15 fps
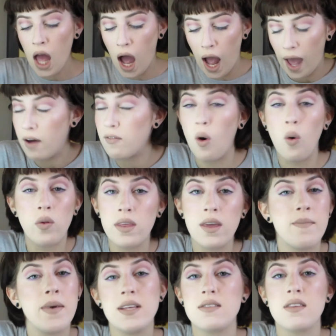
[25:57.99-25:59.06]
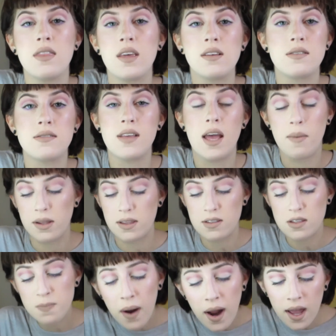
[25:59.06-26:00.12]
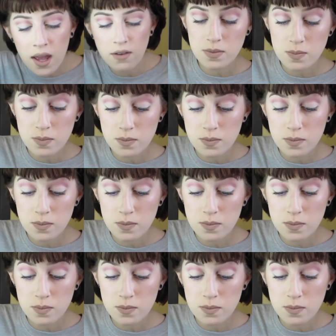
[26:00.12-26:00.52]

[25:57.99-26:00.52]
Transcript: I have only amazing things to say about this spray.